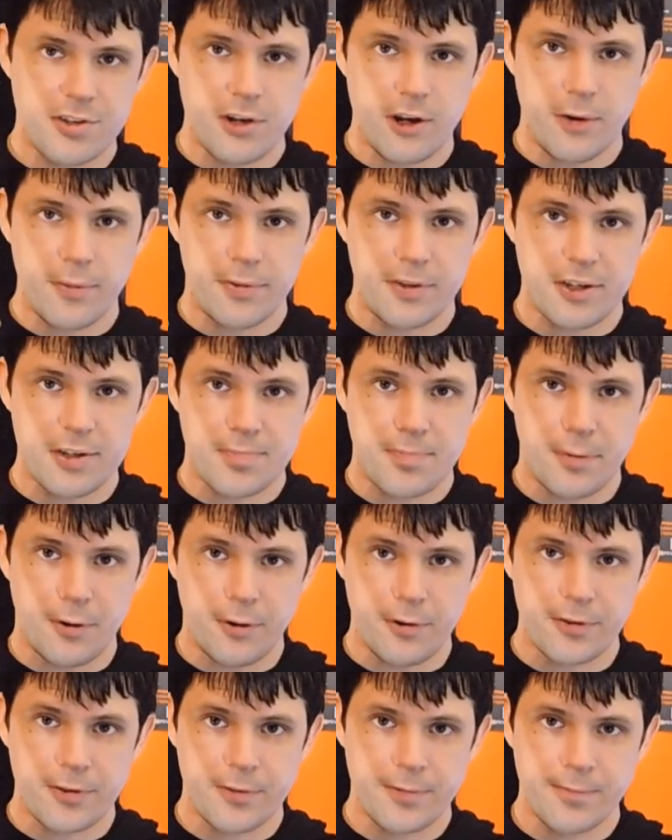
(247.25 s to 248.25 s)
to note with this
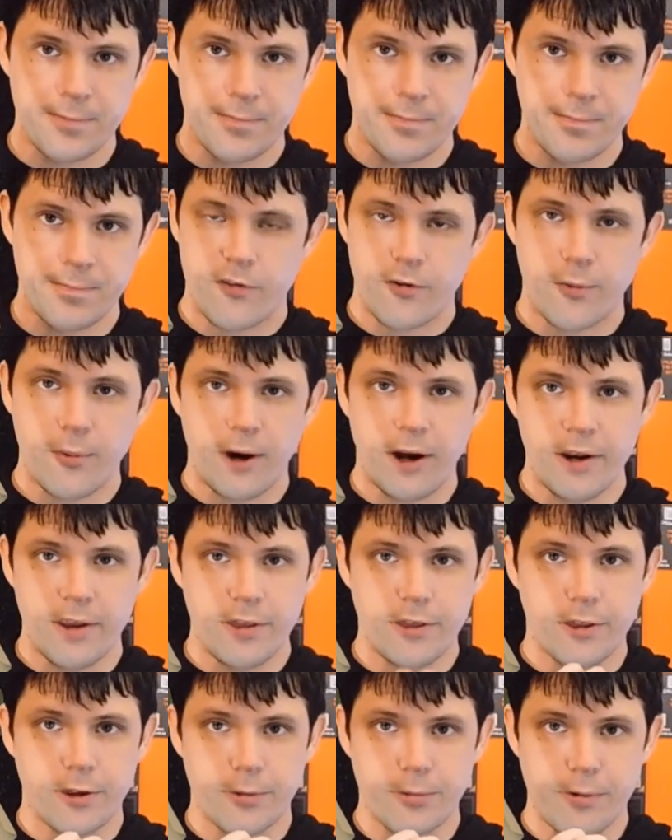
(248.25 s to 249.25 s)
bolt. For one,
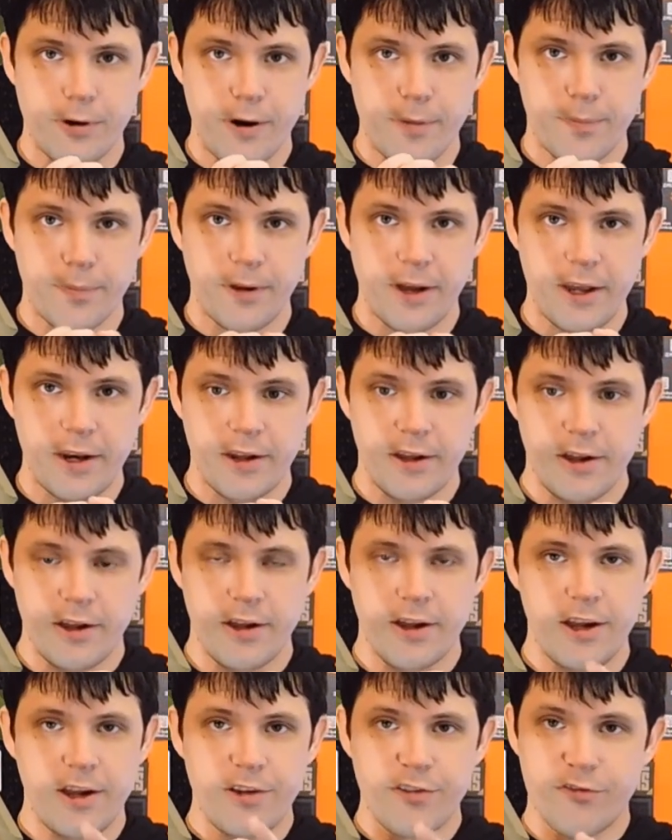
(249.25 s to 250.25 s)
the rear plate
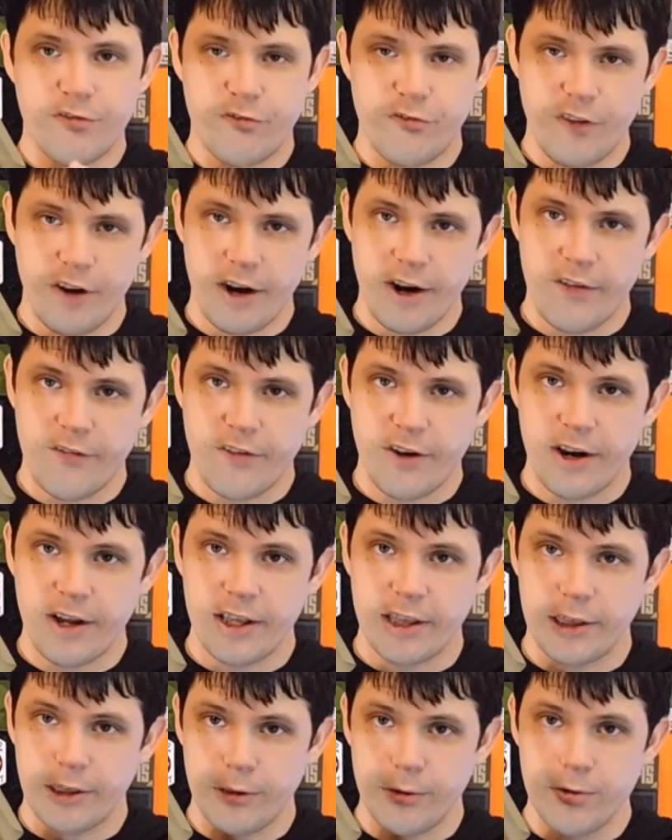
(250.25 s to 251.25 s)
is very, very
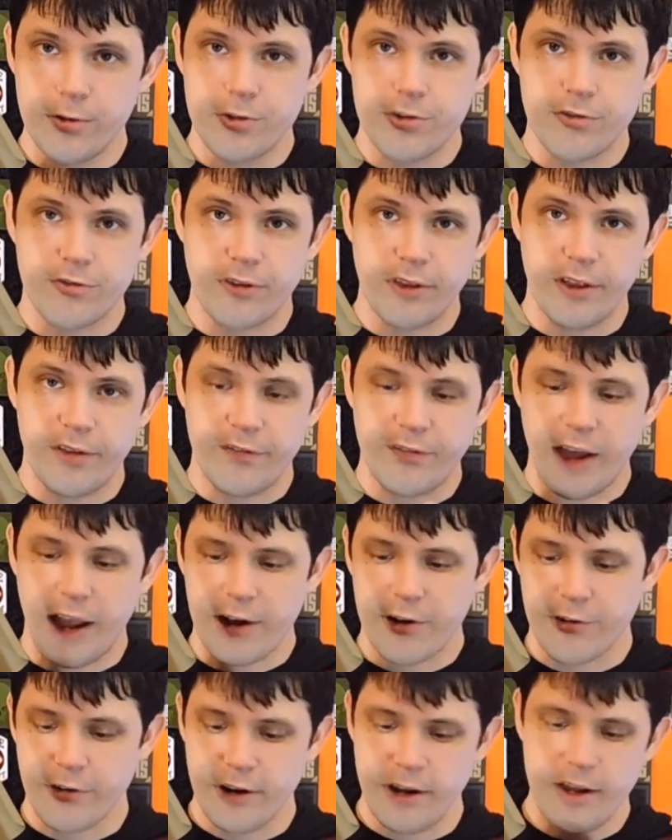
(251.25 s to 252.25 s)
loose from the
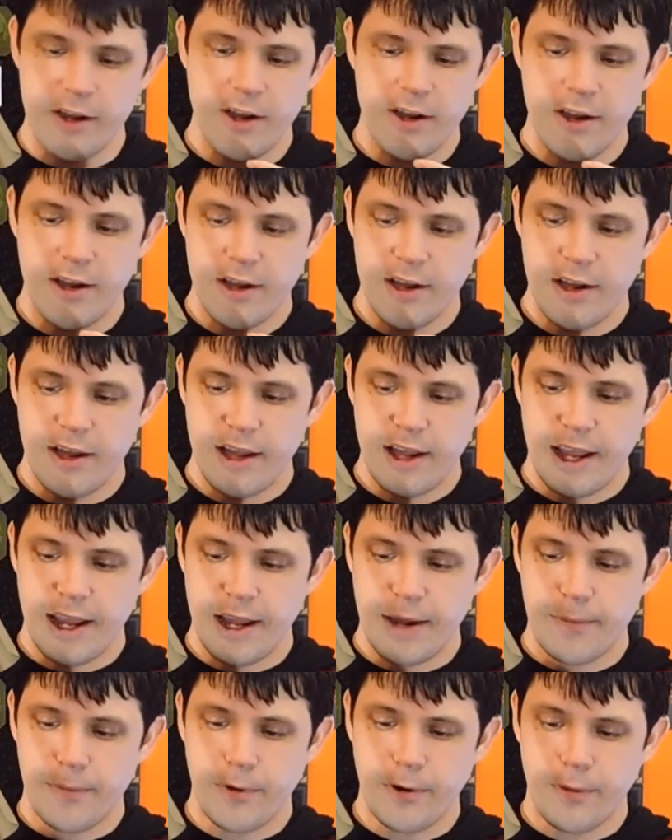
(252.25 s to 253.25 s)
factory
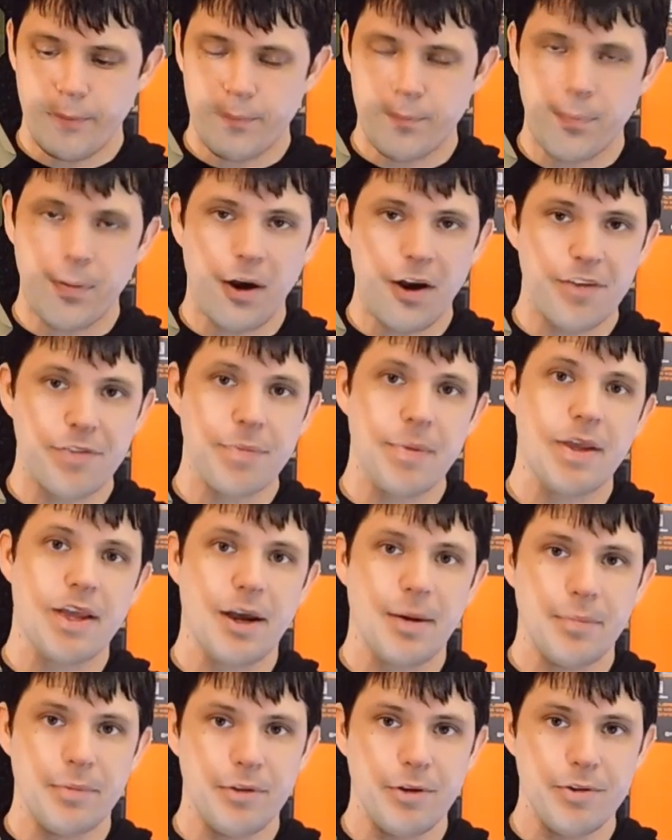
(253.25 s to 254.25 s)
and will possibly
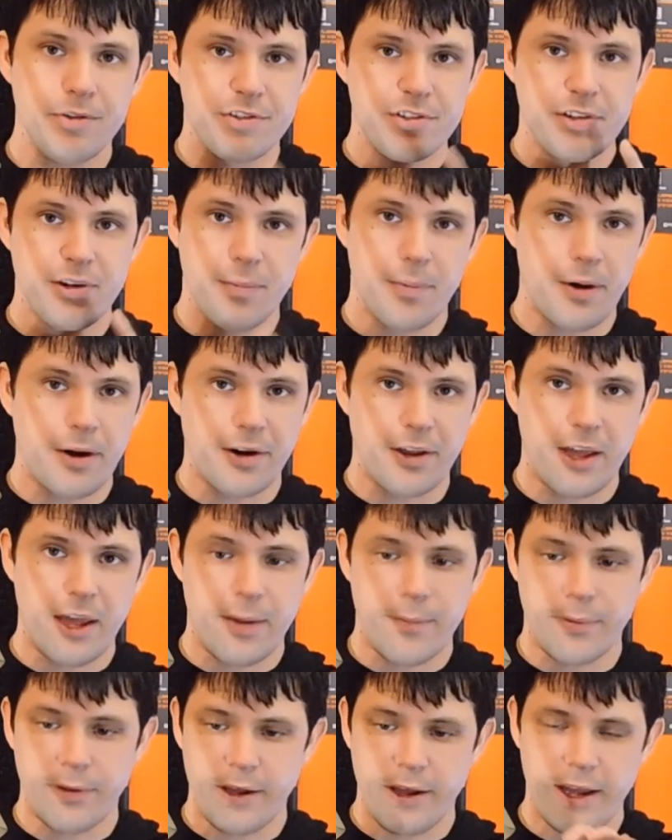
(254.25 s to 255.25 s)
come loose upon
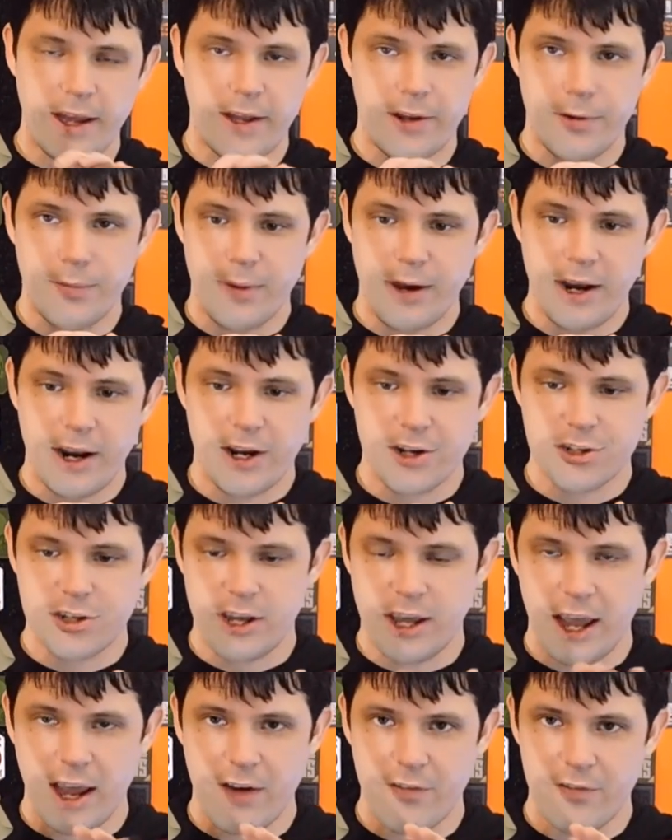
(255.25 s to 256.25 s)
gameplay, and you might actually
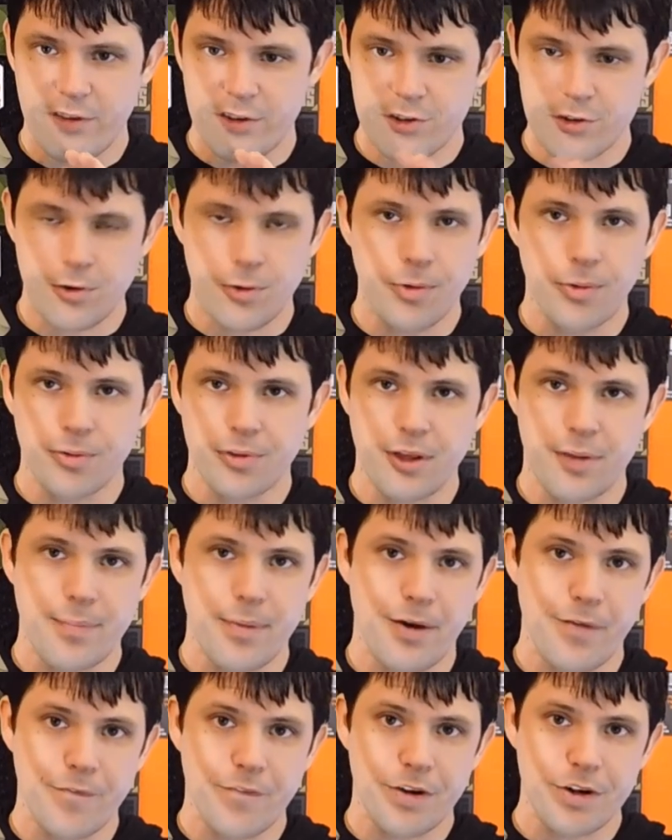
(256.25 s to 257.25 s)
have this whole thing
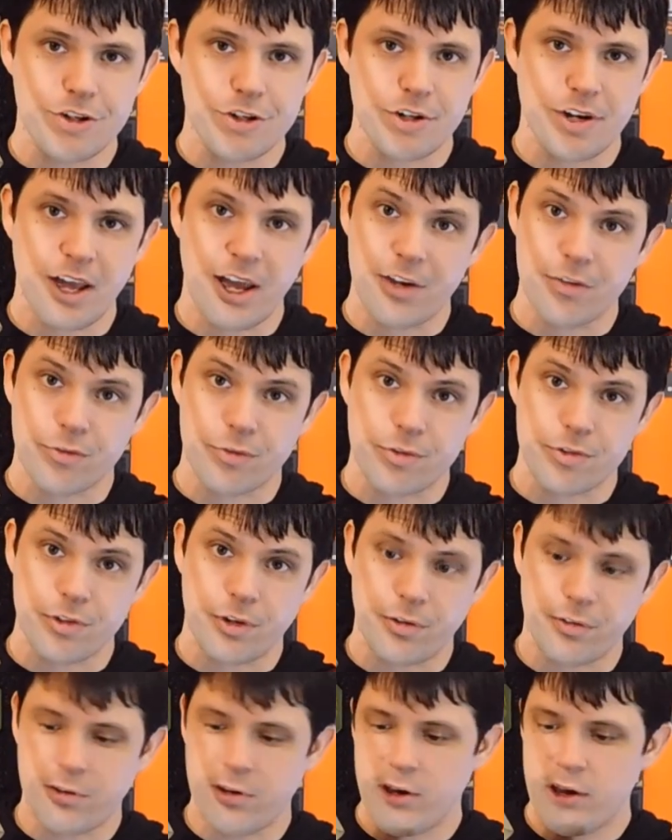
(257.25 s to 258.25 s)
malfunction as a
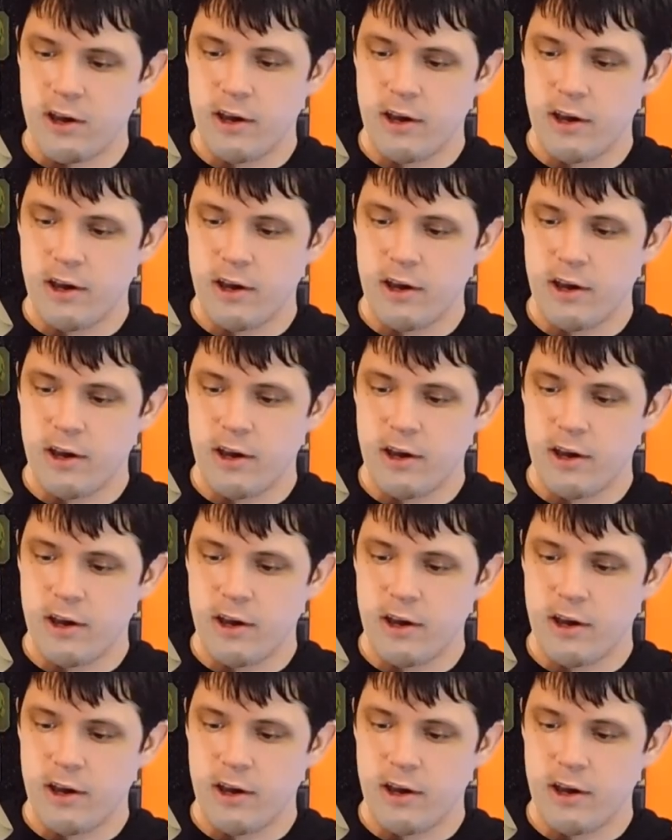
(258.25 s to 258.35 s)
result.